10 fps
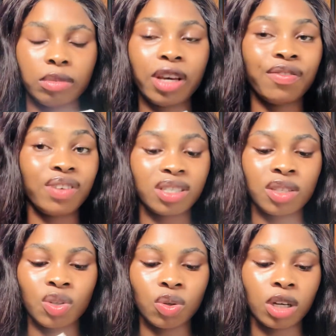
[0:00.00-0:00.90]

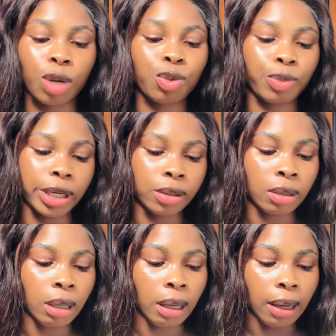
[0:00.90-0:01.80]
emphasis on chamomile,
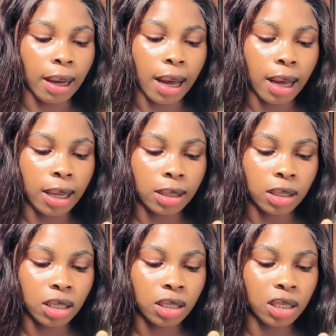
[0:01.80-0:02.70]

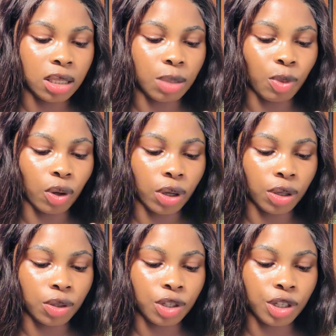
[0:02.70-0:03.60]
and sesame
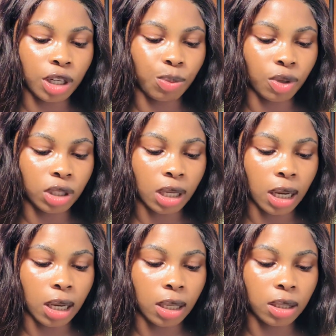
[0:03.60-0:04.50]
oil, shea
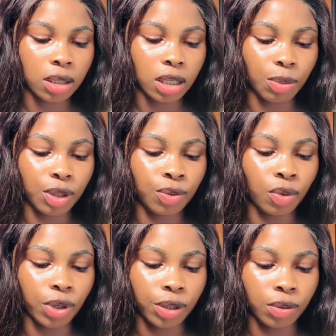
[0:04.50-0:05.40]
butter, tamanu
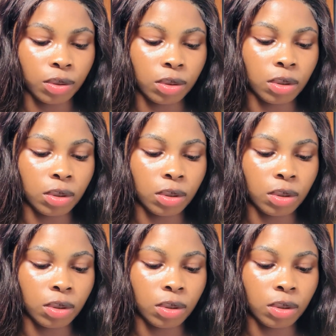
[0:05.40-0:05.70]
oil.